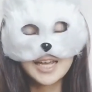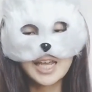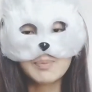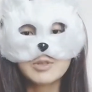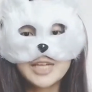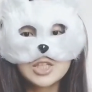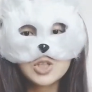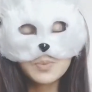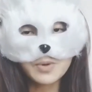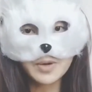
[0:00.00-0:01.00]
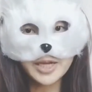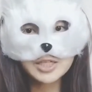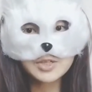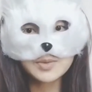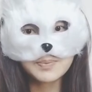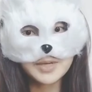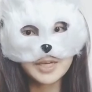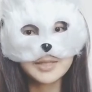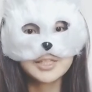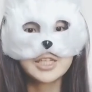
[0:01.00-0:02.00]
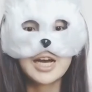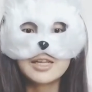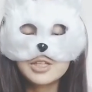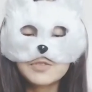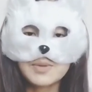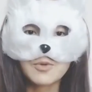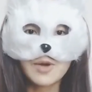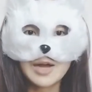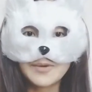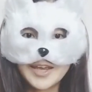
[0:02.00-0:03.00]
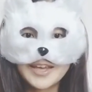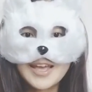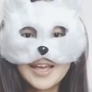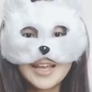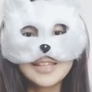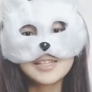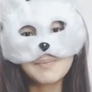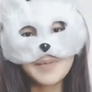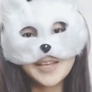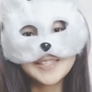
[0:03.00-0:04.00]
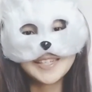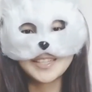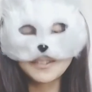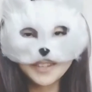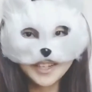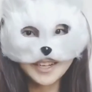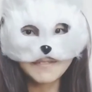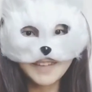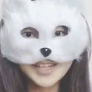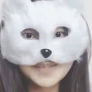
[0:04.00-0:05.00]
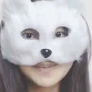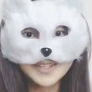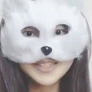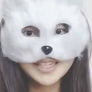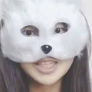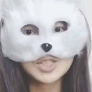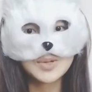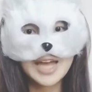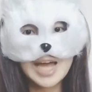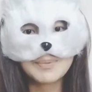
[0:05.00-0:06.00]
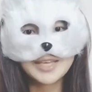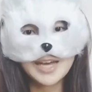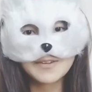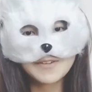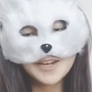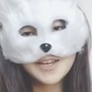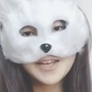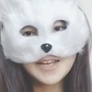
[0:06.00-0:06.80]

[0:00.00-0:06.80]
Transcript: a potential point could be the challenge from Huawei as it makes significant investments into App Gallery